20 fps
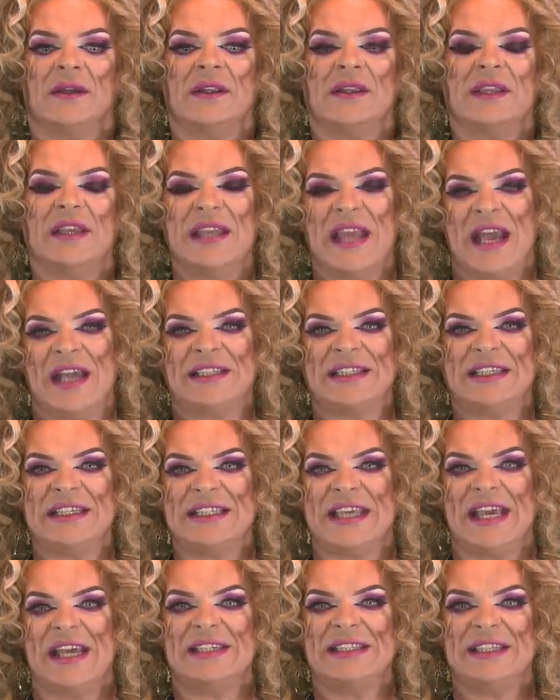The next
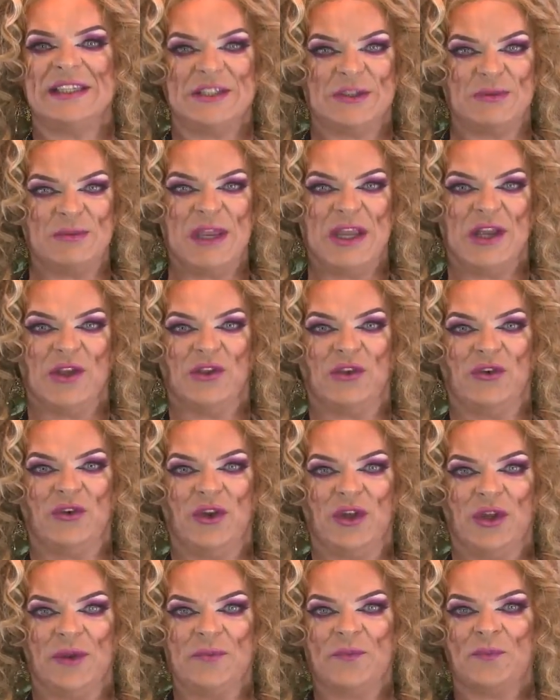contestant to make it
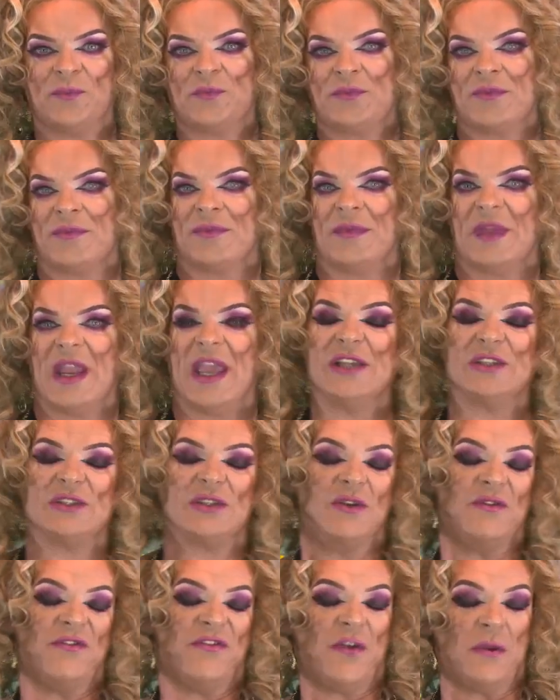through is
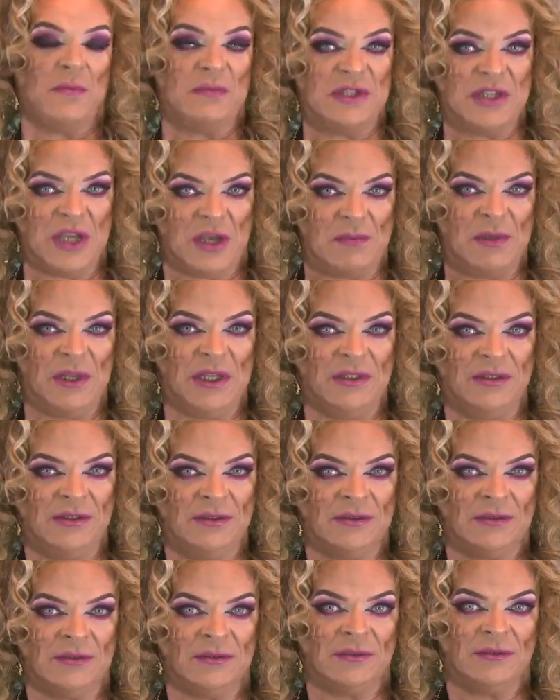from Dublin,
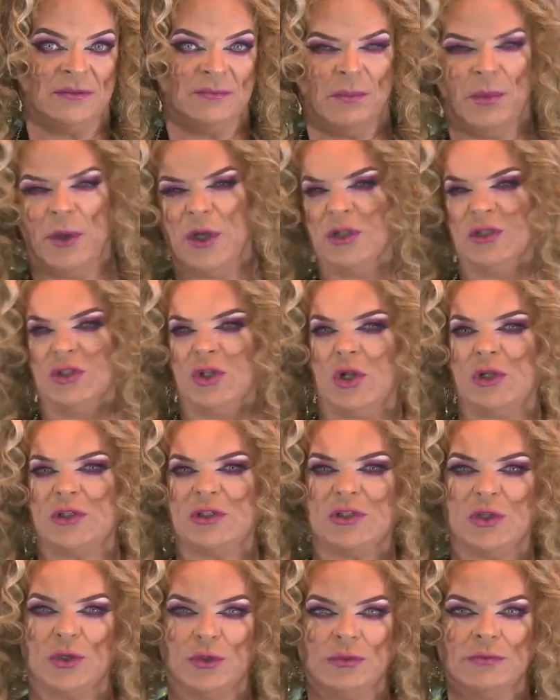but is
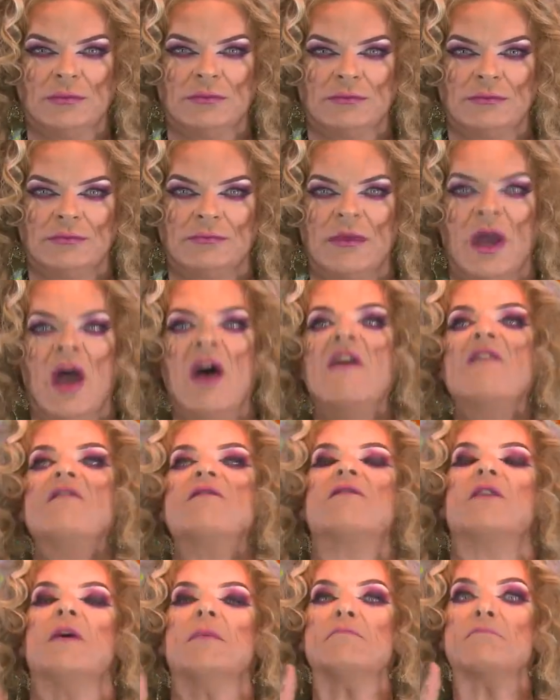also
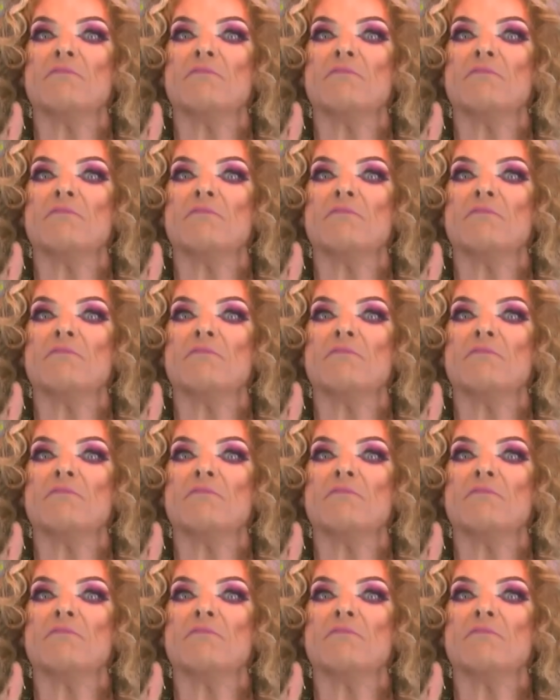from